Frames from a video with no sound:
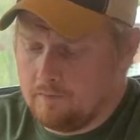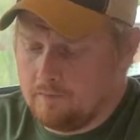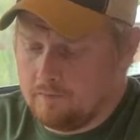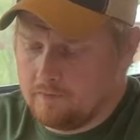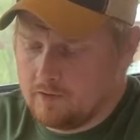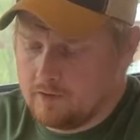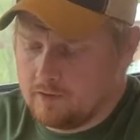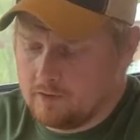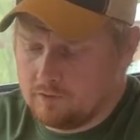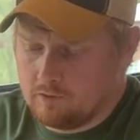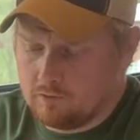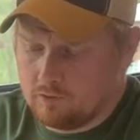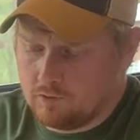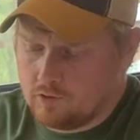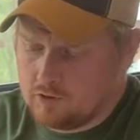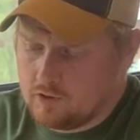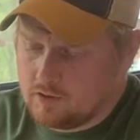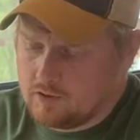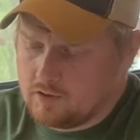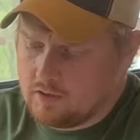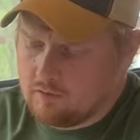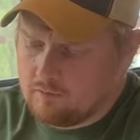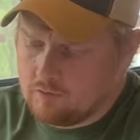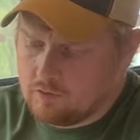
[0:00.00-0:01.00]
This will
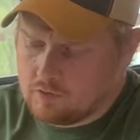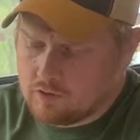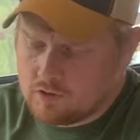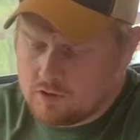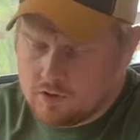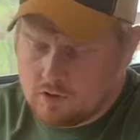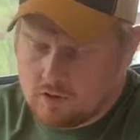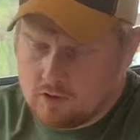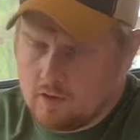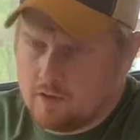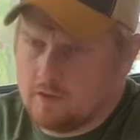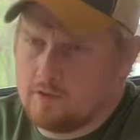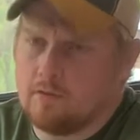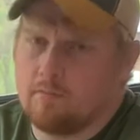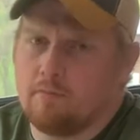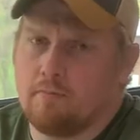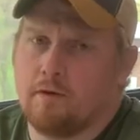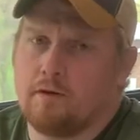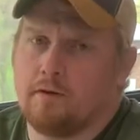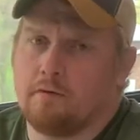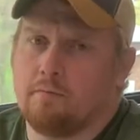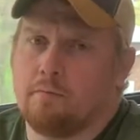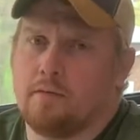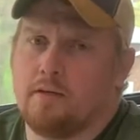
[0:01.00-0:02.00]
just give you such a
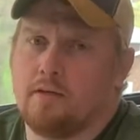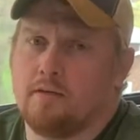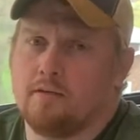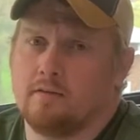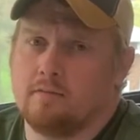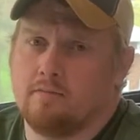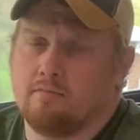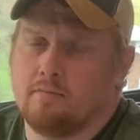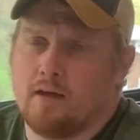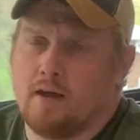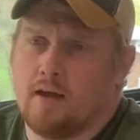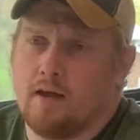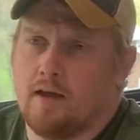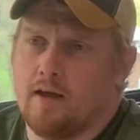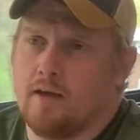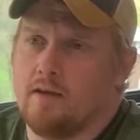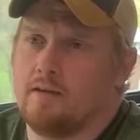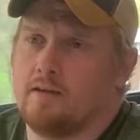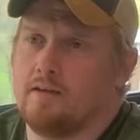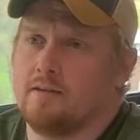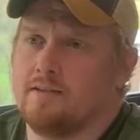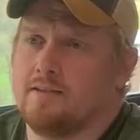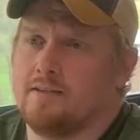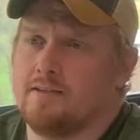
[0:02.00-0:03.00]
better peace of
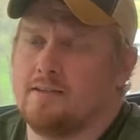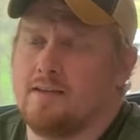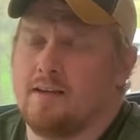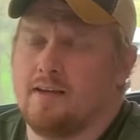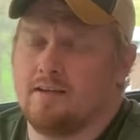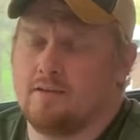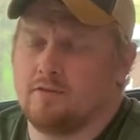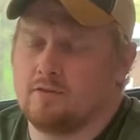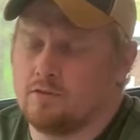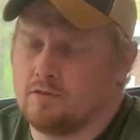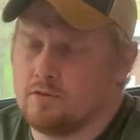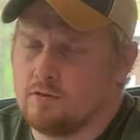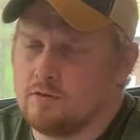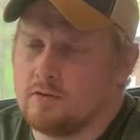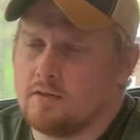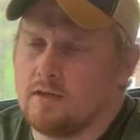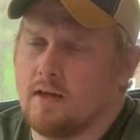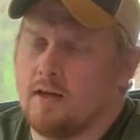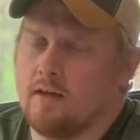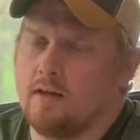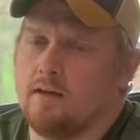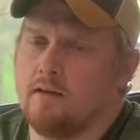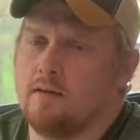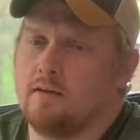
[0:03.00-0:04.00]
mind to take 2
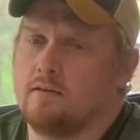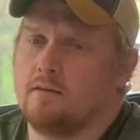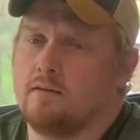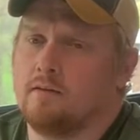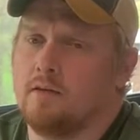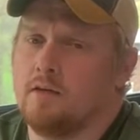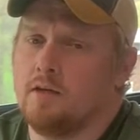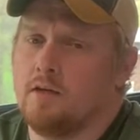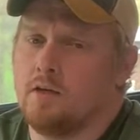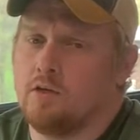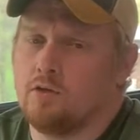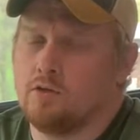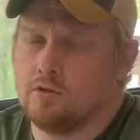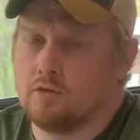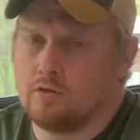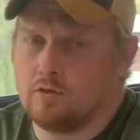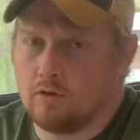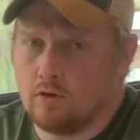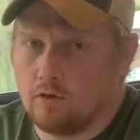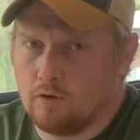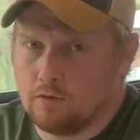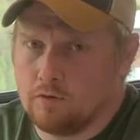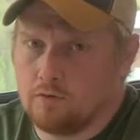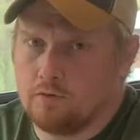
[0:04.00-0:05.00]
seconds to
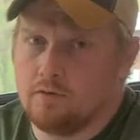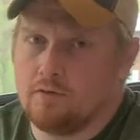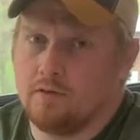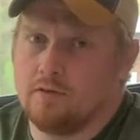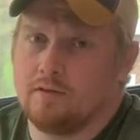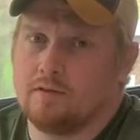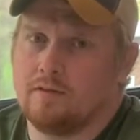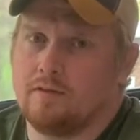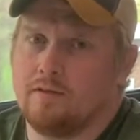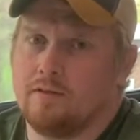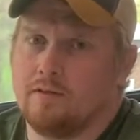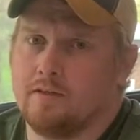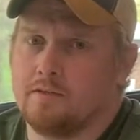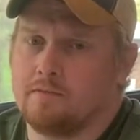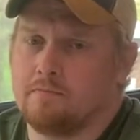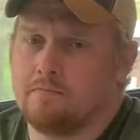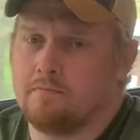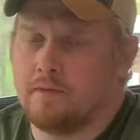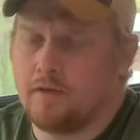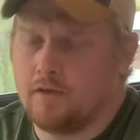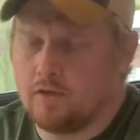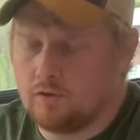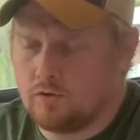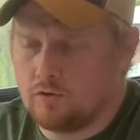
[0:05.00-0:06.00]
go through this list,
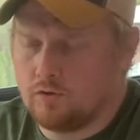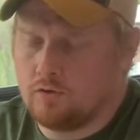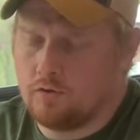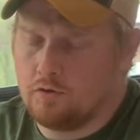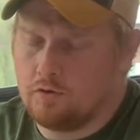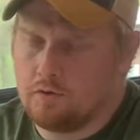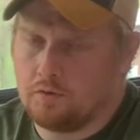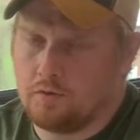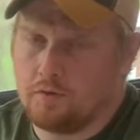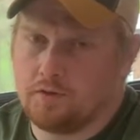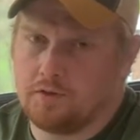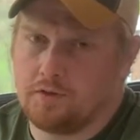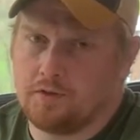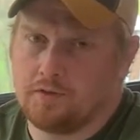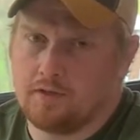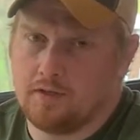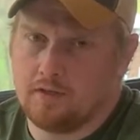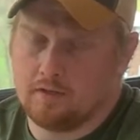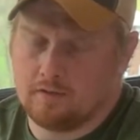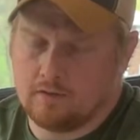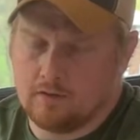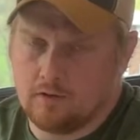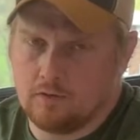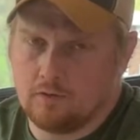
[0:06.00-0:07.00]
make sure you're doing the
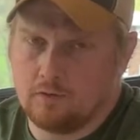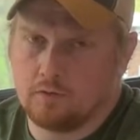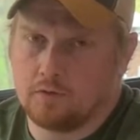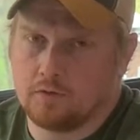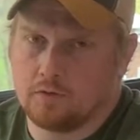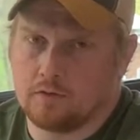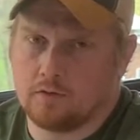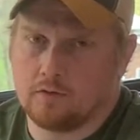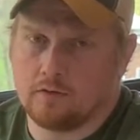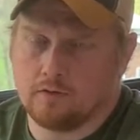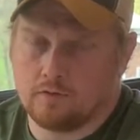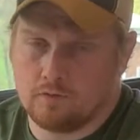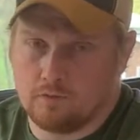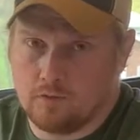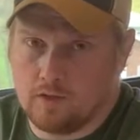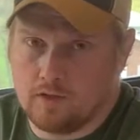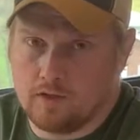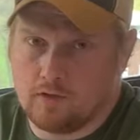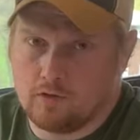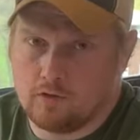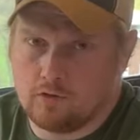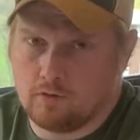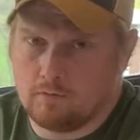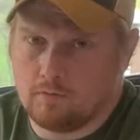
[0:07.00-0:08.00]
things in order the way
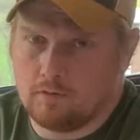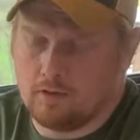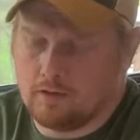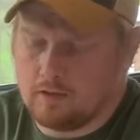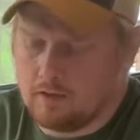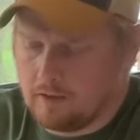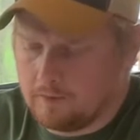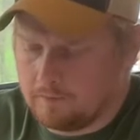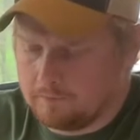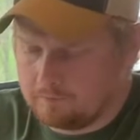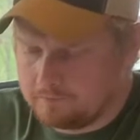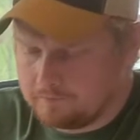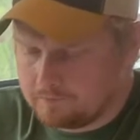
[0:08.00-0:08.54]
they should be done.